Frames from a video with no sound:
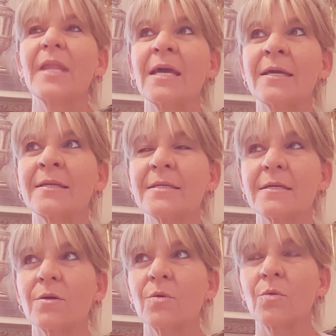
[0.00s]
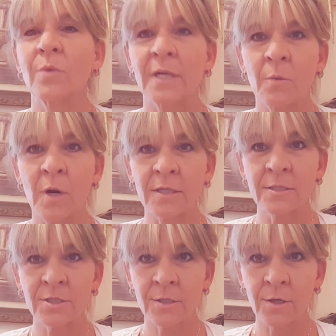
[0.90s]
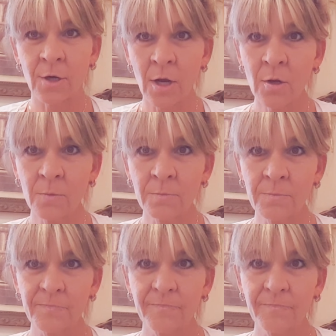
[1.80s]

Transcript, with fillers: and when I walked into their home,